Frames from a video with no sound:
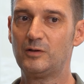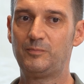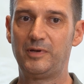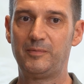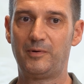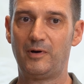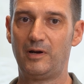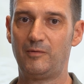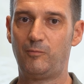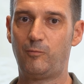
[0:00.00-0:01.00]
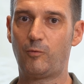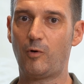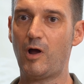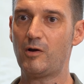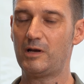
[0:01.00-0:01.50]
of people are
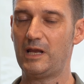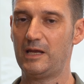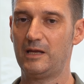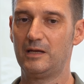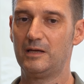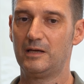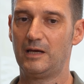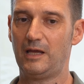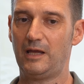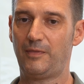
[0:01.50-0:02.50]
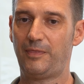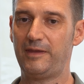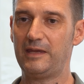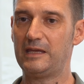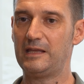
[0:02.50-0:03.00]
wrongly
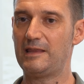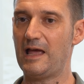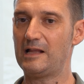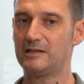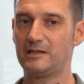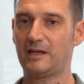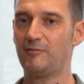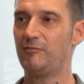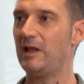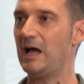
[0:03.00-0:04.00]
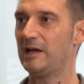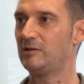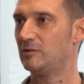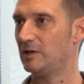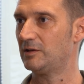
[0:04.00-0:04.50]
thinking that they can fly
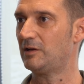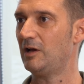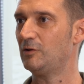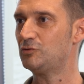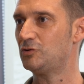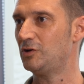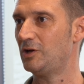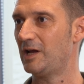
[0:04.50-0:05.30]
to another country.